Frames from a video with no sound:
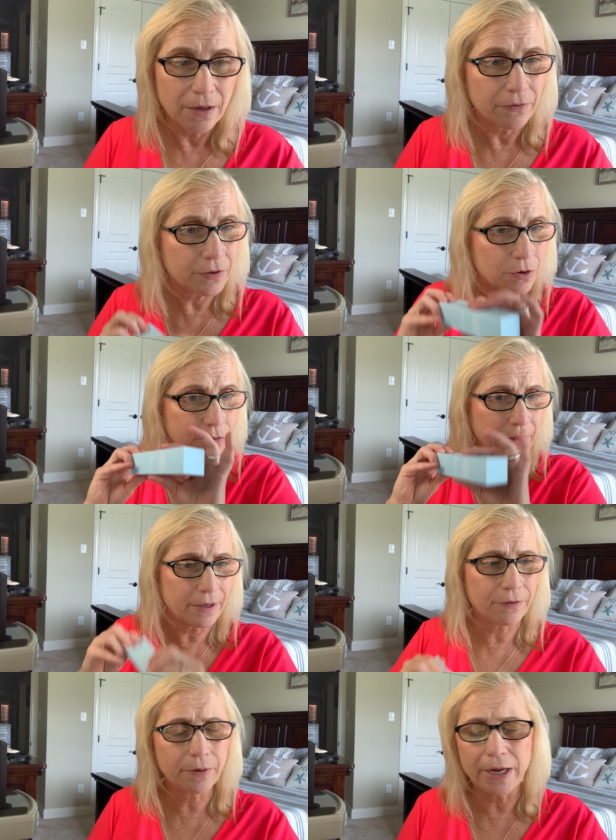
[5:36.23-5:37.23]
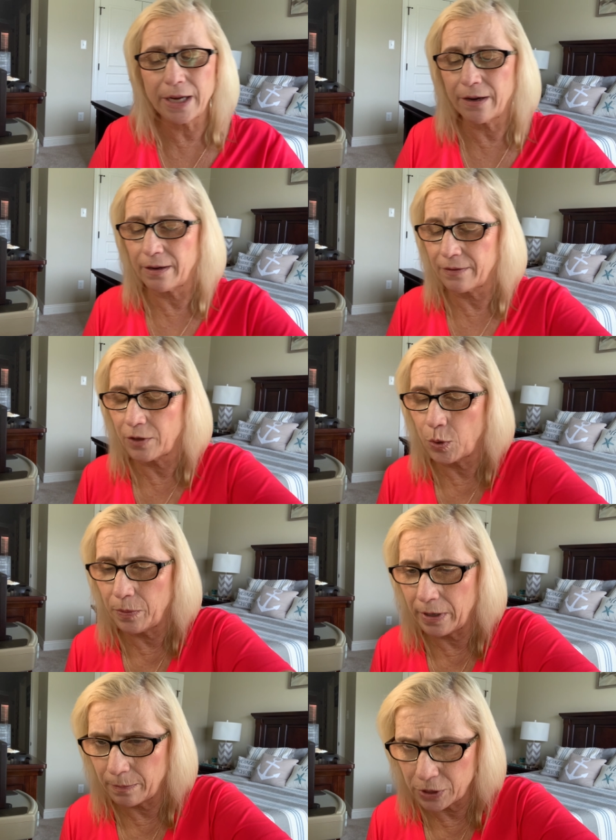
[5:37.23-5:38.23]
So this right here, let's
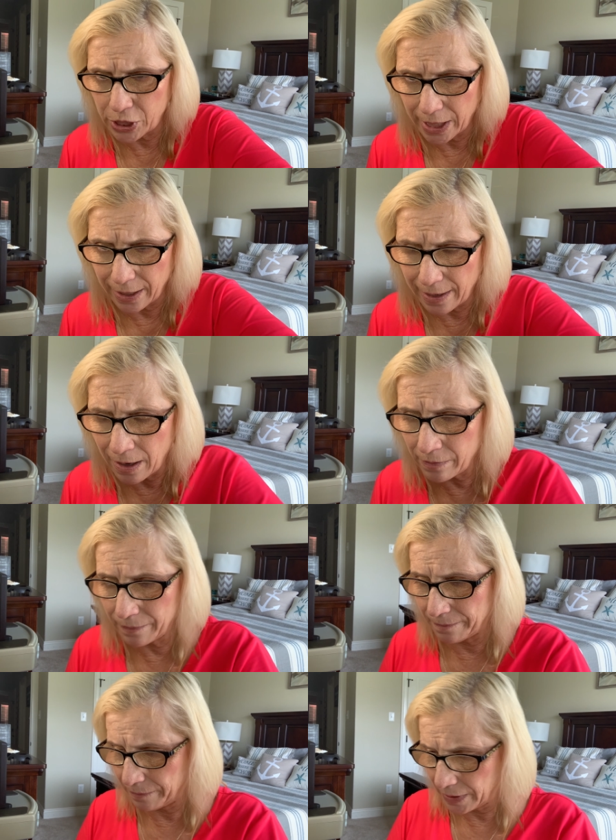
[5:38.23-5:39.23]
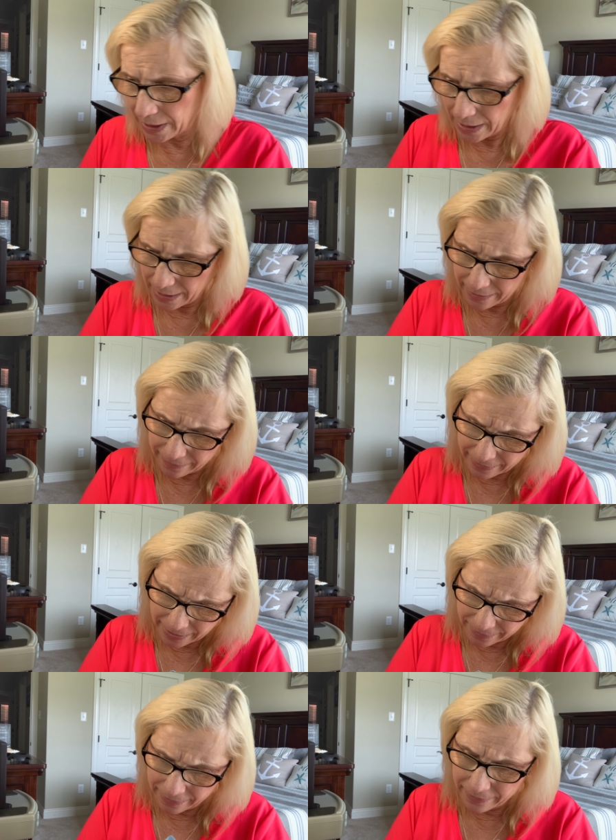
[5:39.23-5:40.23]
open up and check it out. It
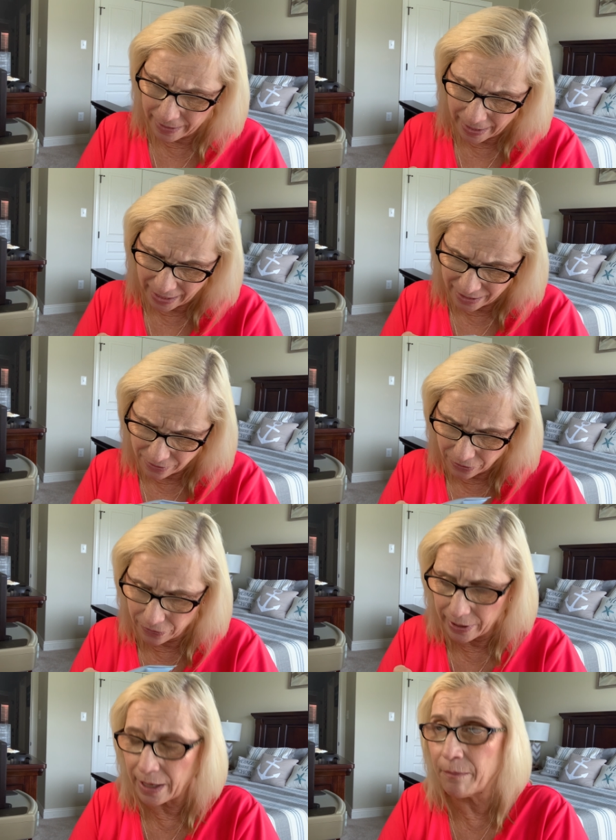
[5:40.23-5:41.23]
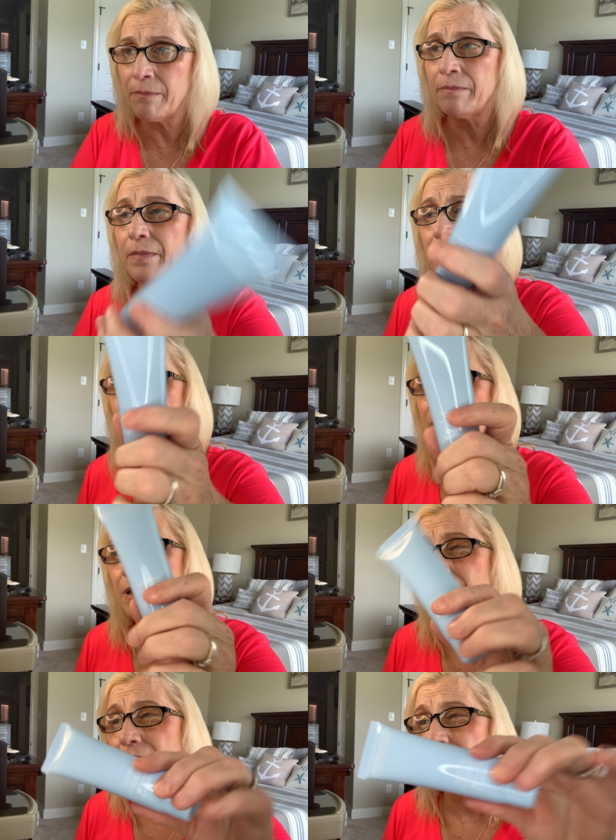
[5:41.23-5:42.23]
says it's a hand cream.
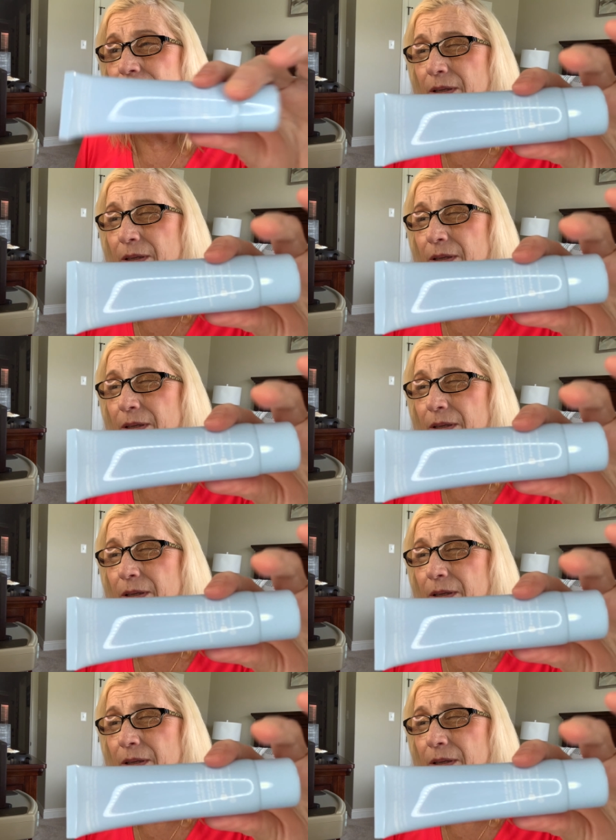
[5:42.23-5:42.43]
So